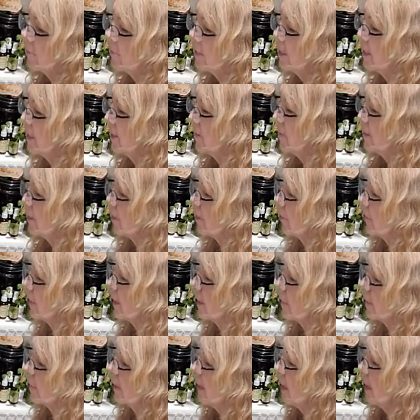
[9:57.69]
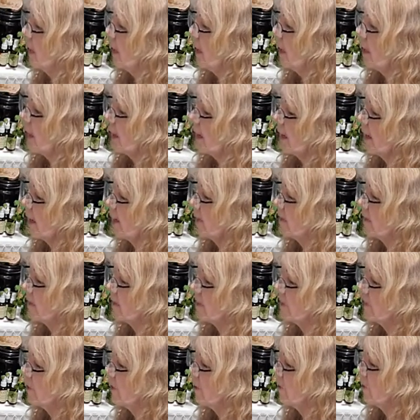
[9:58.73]
relieving cream. And
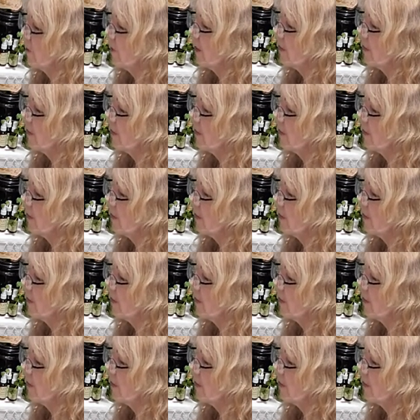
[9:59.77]
you know,